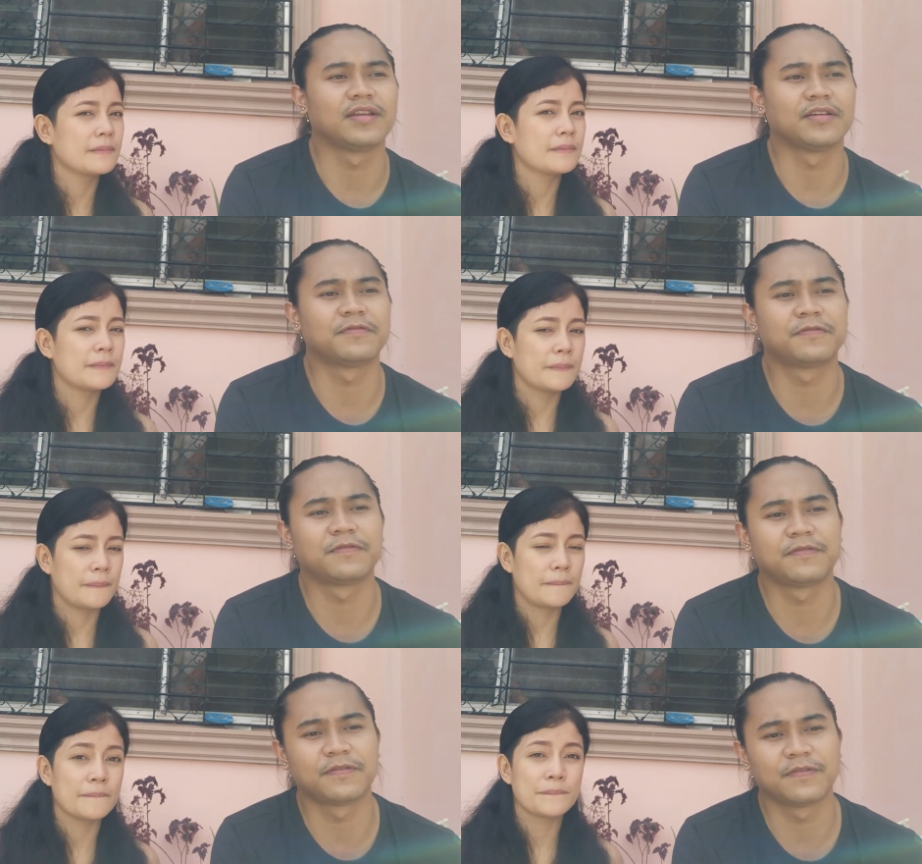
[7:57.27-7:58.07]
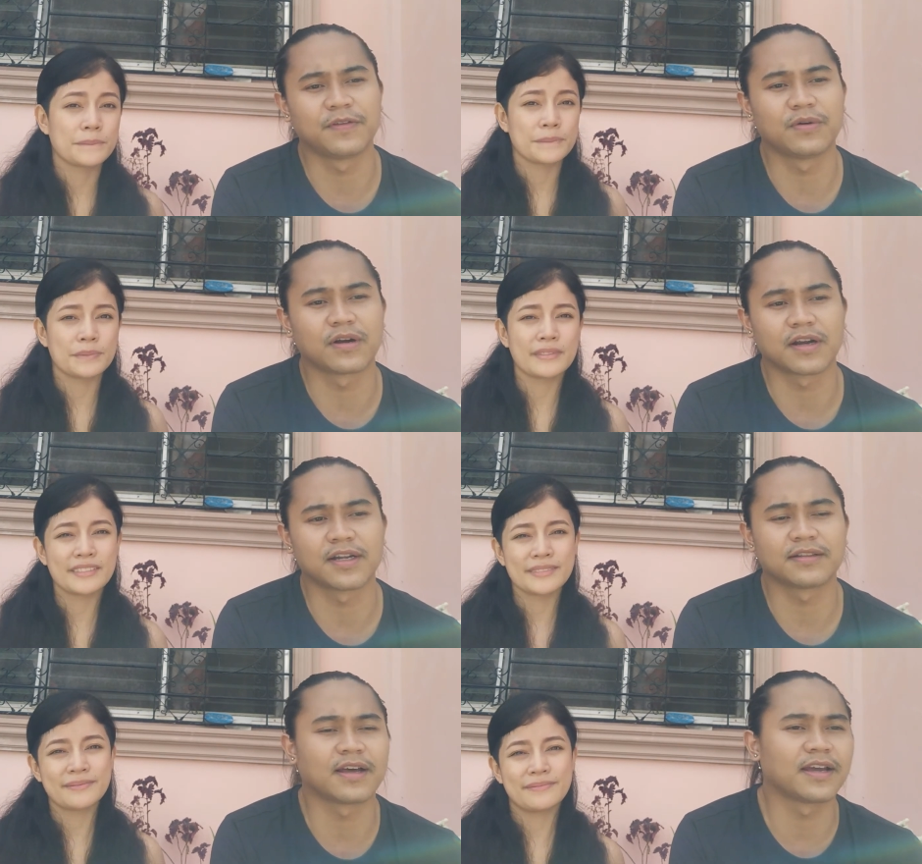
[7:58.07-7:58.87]
Speaker 1: if you are in
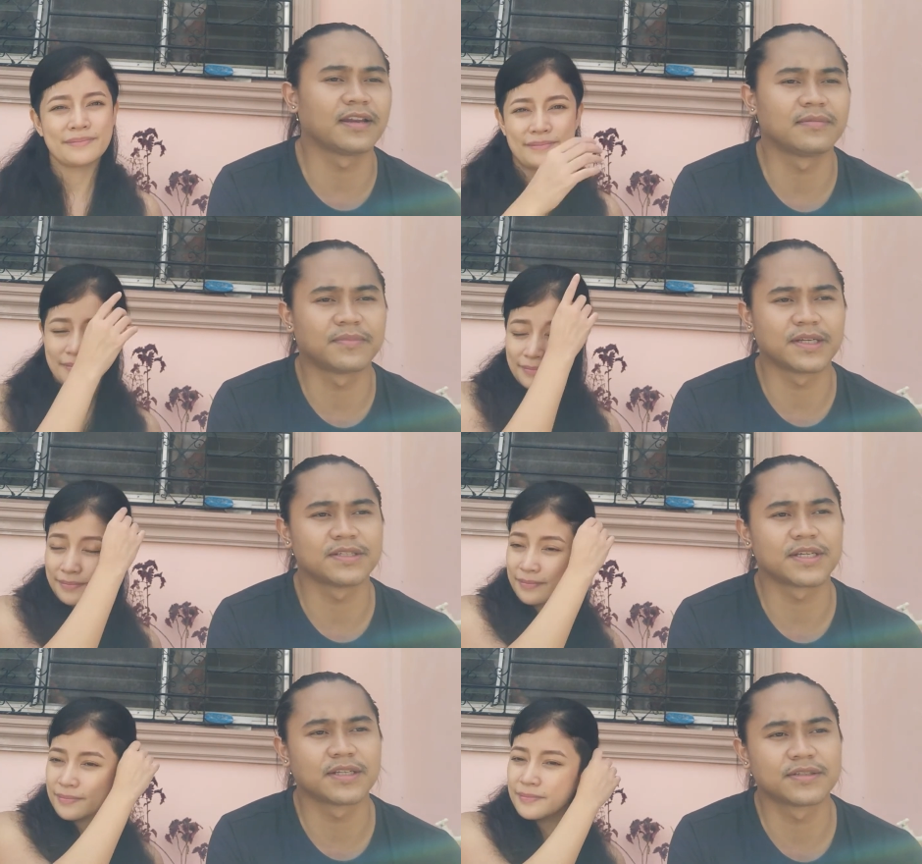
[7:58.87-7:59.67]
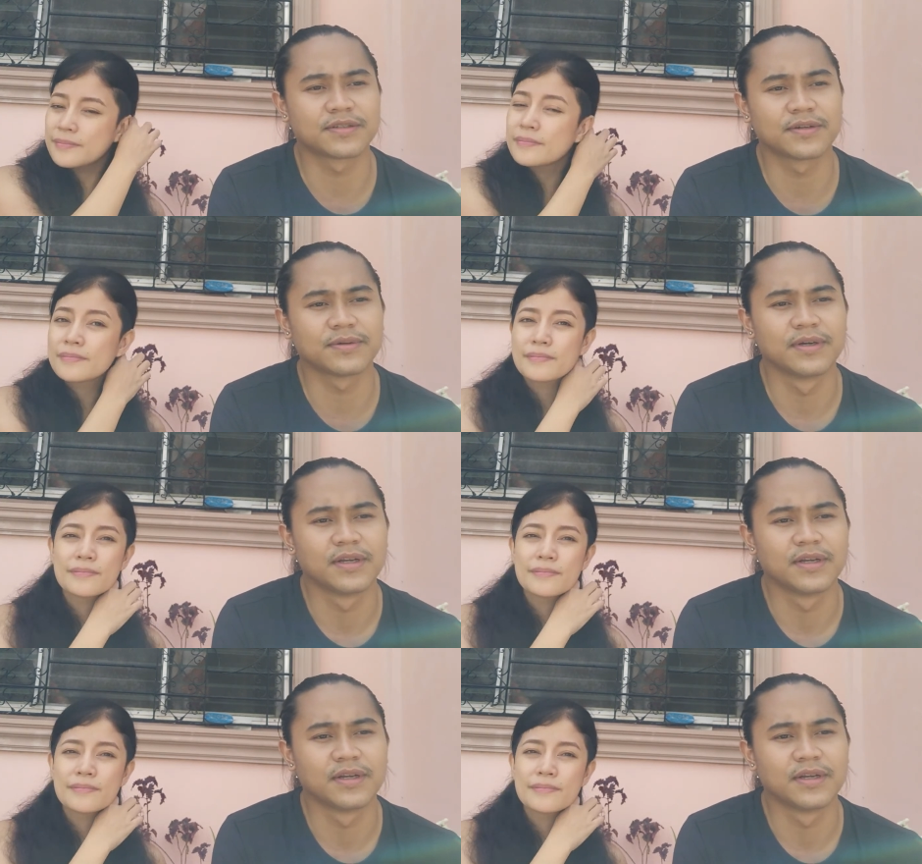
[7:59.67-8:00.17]
a tight budget, so